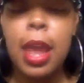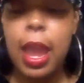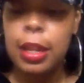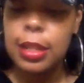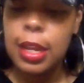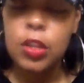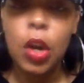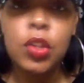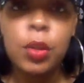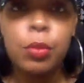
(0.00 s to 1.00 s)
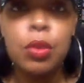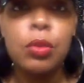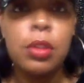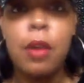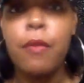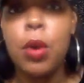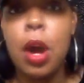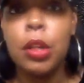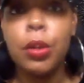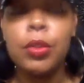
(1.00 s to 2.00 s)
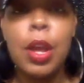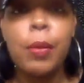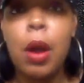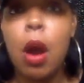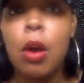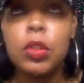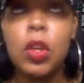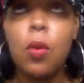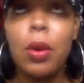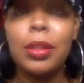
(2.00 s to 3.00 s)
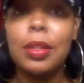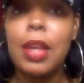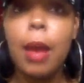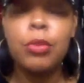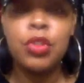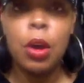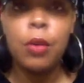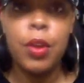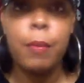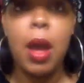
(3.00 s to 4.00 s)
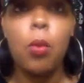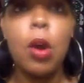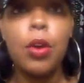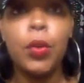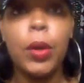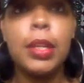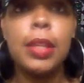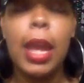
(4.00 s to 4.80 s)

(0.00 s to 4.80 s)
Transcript: and these are some new Sinful Colors that were also on the top shelf in my Walgreens.